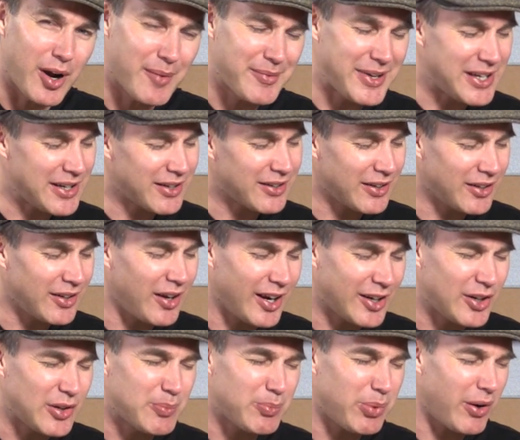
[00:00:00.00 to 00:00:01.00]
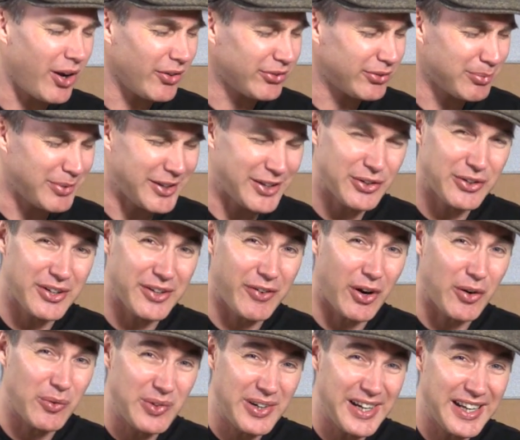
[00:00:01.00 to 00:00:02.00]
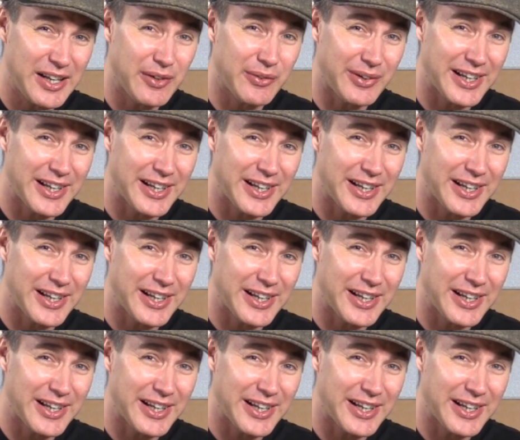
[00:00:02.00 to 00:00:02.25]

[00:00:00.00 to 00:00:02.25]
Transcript: I mean, I could possibly do it if I really,